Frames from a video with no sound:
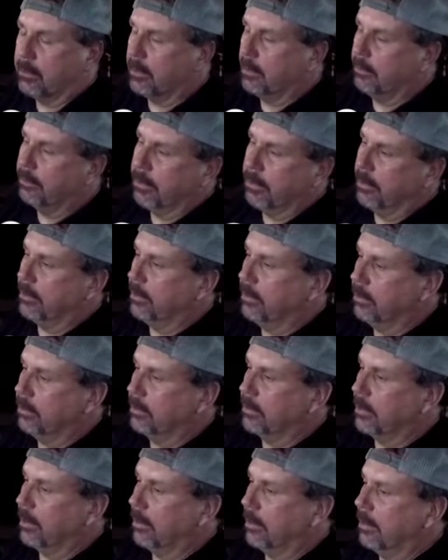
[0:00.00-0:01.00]
can
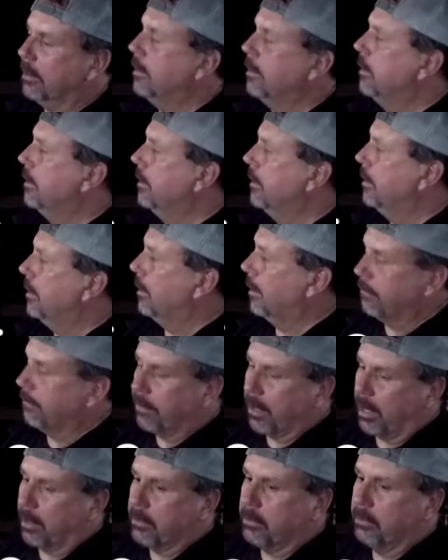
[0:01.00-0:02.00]
use a
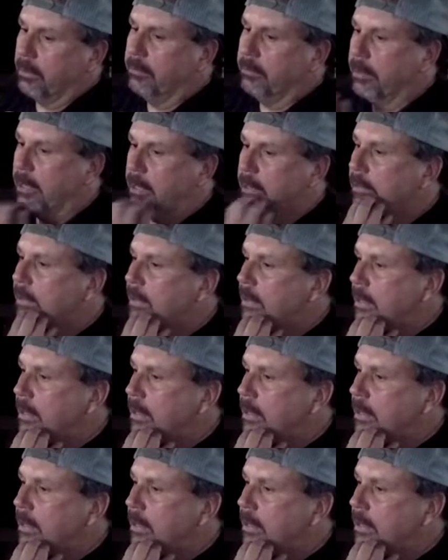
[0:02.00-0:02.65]
fast swing beat.